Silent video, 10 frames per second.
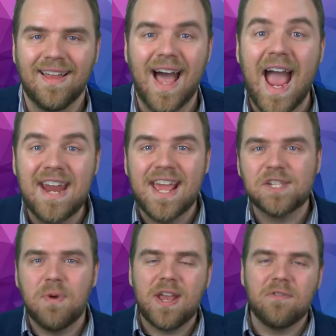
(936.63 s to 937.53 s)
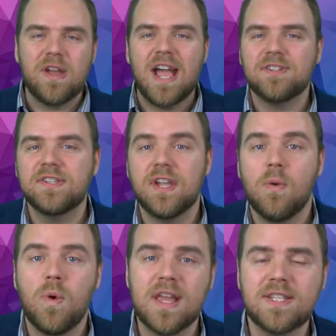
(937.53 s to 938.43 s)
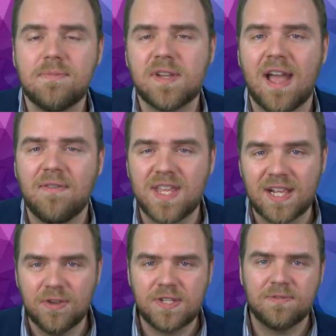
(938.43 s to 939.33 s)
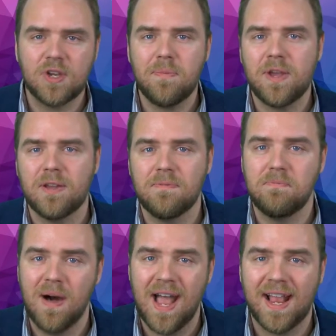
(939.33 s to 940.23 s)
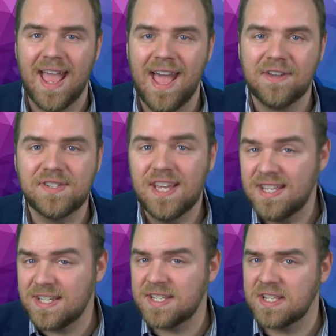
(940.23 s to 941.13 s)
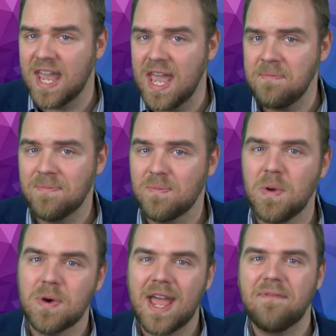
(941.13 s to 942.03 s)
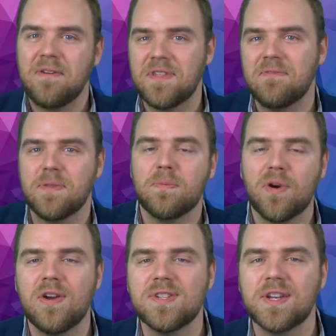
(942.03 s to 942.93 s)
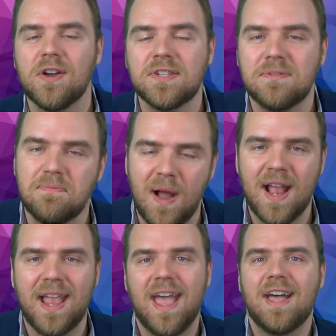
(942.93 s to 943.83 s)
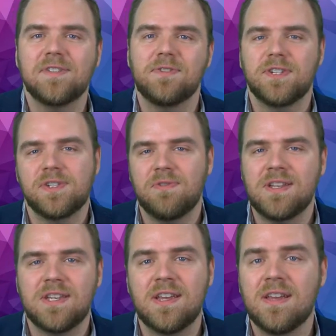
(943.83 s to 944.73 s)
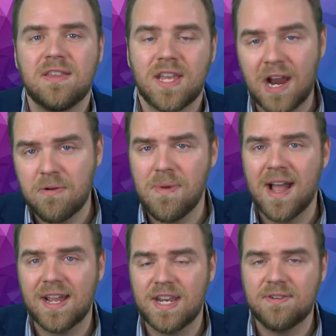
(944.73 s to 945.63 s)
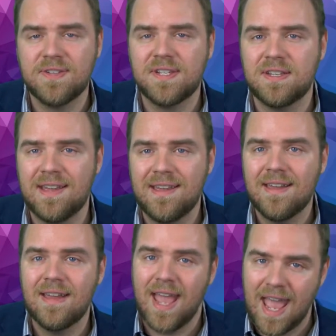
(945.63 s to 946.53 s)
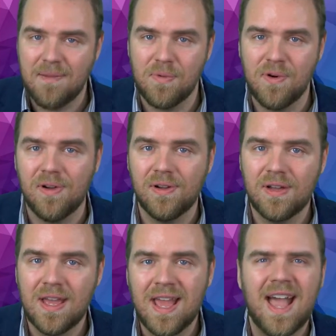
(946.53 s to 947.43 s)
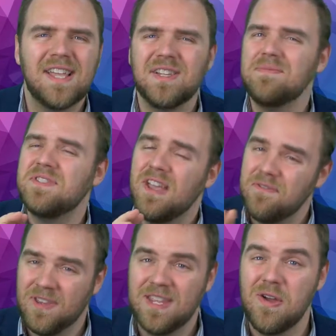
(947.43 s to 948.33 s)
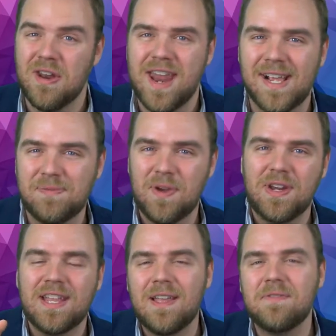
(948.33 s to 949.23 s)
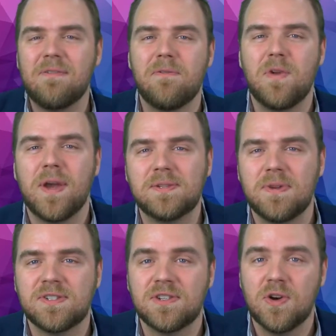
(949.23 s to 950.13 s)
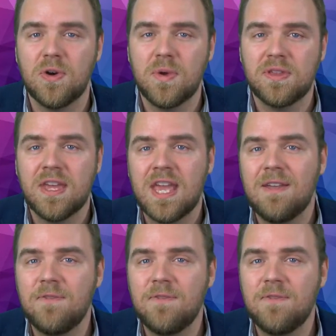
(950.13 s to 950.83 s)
Hey, next week on Reactions Line, we attempt to cover the elusive topic of buying a house. Is it a scam? We will cover everything from the pros and cons of buying a house versus renting, the current market here in Sydney, and more. As I'm definitely not an expert, I'd love to have a few experts to talk with. If